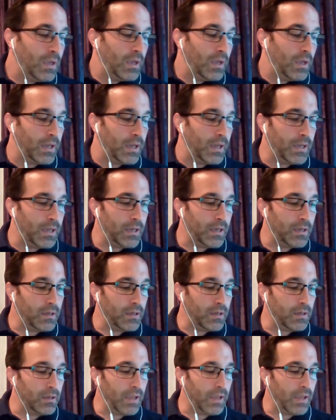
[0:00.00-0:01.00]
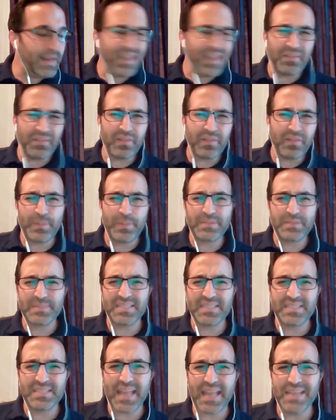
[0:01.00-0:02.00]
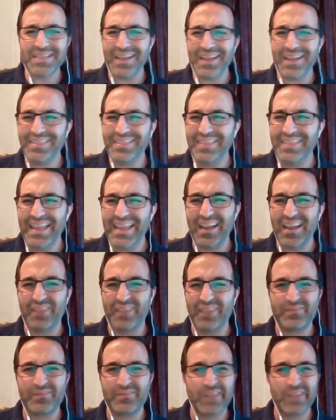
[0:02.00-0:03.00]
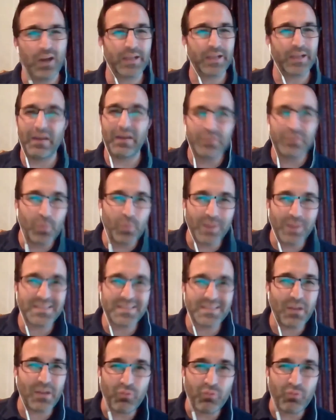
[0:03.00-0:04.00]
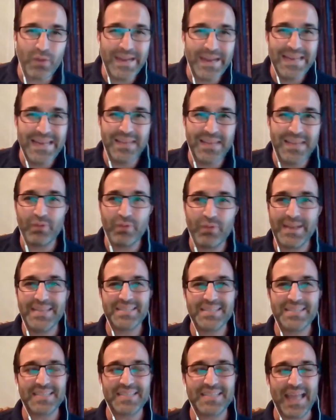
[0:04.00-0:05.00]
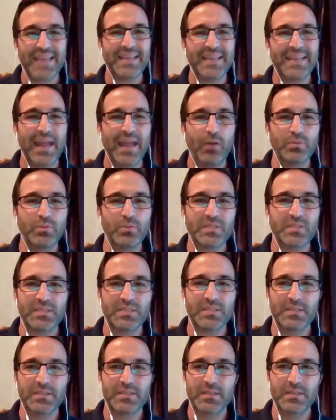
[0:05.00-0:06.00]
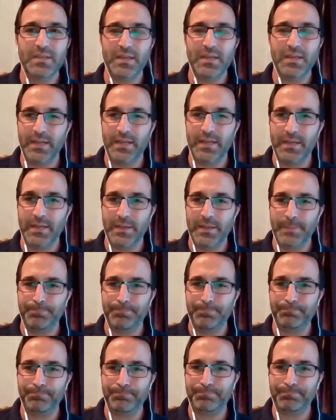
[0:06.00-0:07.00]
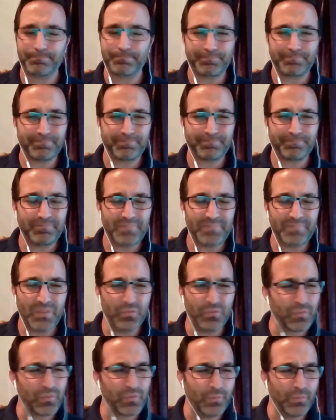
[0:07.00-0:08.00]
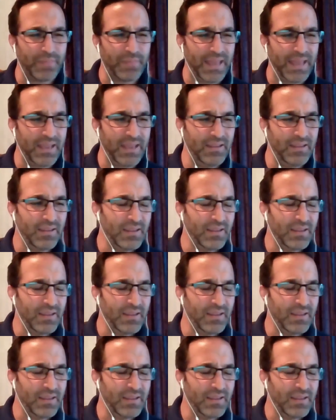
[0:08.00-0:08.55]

Uh, any other therapist mistakes? I think I've kind of covered the ones that really, really stand out um, from there.